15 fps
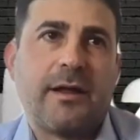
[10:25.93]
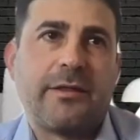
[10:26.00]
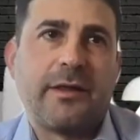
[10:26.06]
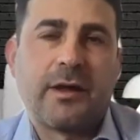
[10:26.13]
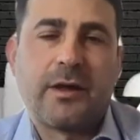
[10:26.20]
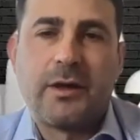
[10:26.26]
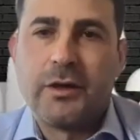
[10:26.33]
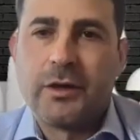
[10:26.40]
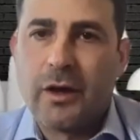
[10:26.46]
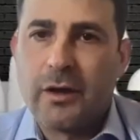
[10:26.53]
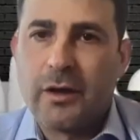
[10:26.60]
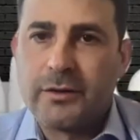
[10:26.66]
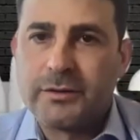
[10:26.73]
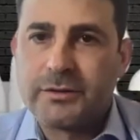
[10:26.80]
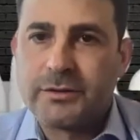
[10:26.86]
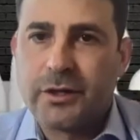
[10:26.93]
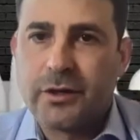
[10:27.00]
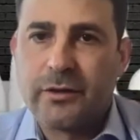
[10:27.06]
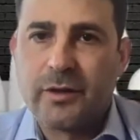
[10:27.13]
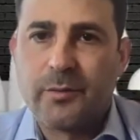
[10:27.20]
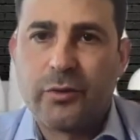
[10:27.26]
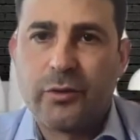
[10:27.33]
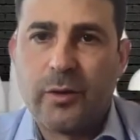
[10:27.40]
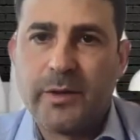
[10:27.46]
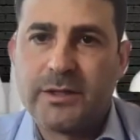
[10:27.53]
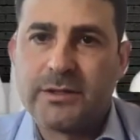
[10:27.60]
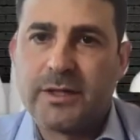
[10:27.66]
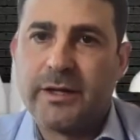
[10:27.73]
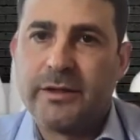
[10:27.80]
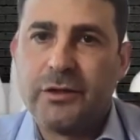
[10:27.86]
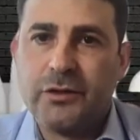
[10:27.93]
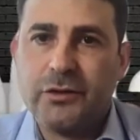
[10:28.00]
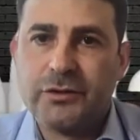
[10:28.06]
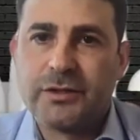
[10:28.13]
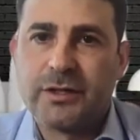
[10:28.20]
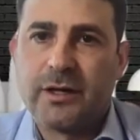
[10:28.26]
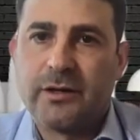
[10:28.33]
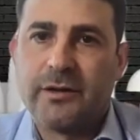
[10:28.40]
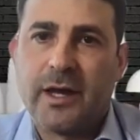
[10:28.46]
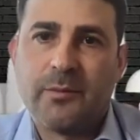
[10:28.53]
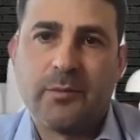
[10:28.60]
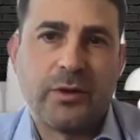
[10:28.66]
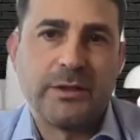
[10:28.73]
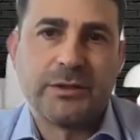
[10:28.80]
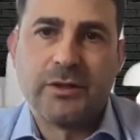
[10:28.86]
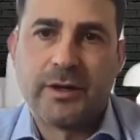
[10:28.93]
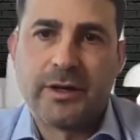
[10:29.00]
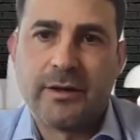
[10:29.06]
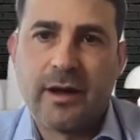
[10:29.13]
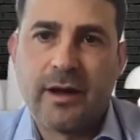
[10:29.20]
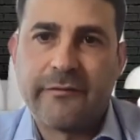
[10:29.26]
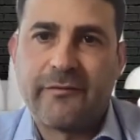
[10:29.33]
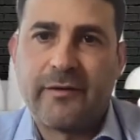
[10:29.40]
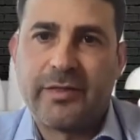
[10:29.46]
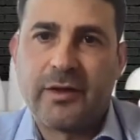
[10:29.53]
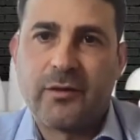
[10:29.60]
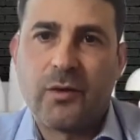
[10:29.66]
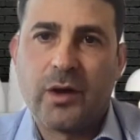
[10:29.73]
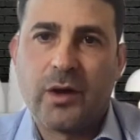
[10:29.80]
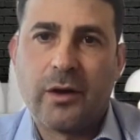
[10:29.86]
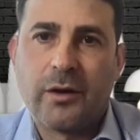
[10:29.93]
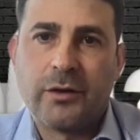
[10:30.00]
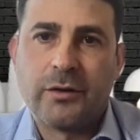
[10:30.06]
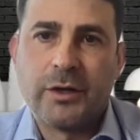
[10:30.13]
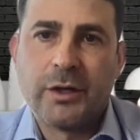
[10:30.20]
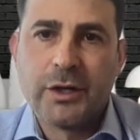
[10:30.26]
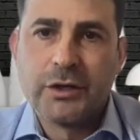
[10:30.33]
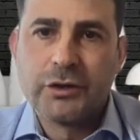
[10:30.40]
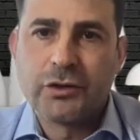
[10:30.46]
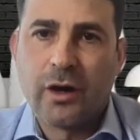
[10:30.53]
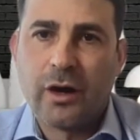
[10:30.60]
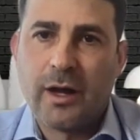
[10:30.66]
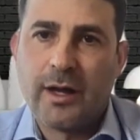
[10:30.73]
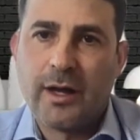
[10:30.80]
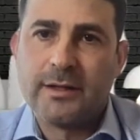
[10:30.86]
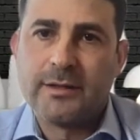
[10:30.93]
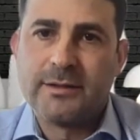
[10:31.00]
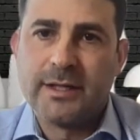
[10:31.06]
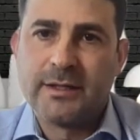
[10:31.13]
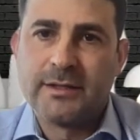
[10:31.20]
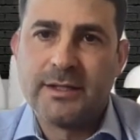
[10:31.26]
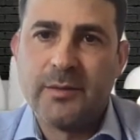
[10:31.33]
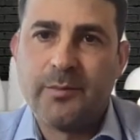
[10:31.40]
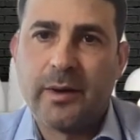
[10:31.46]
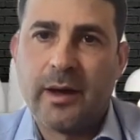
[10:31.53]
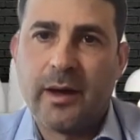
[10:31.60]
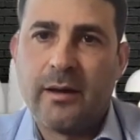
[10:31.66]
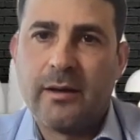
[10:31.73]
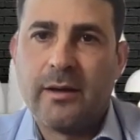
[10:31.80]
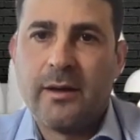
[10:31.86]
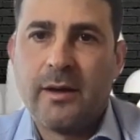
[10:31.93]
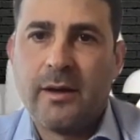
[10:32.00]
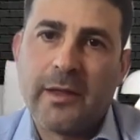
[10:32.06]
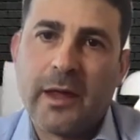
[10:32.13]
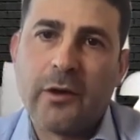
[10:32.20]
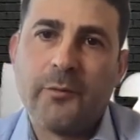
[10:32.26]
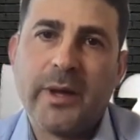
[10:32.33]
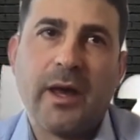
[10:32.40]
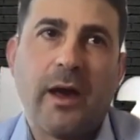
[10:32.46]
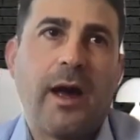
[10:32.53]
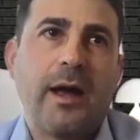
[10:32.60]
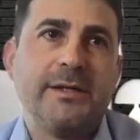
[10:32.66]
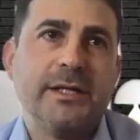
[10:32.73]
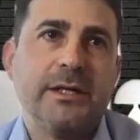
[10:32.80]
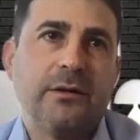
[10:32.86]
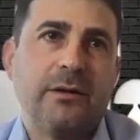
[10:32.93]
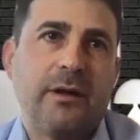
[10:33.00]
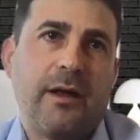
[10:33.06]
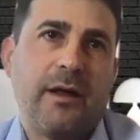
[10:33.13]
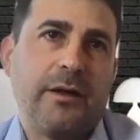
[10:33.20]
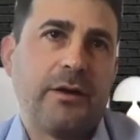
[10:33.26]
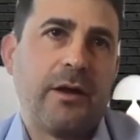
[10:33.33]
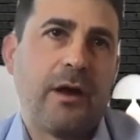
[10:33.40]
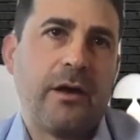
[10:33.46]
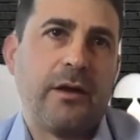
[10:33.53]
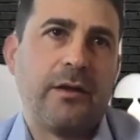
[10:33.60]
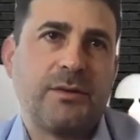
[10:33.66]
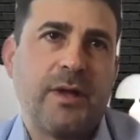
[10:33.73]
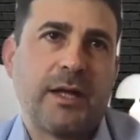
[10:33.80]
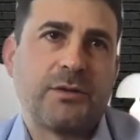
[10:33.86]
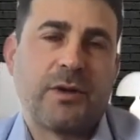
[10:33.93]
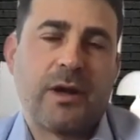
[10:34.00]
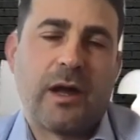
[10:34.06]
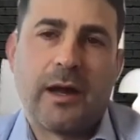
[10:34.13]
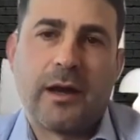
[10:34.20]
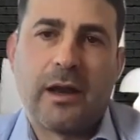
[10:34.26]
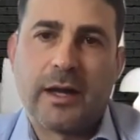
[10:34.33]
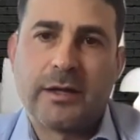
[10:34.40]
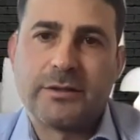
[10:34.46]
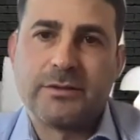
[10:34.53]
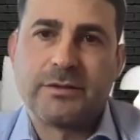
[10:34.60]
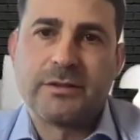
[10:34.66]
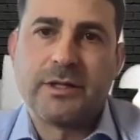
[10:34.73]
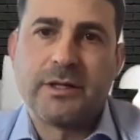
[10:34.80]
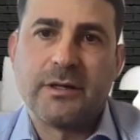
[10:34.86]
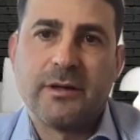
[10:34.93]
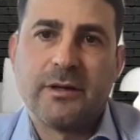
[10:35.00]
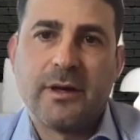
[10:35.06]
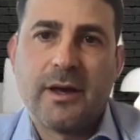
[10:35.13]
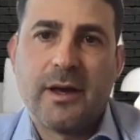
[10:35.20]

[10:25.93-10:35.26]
I think, securing the perimeter and the user on the endpoint is not enough. I think we've got to dig deeper. That would be ideal. That's what I'd like to see.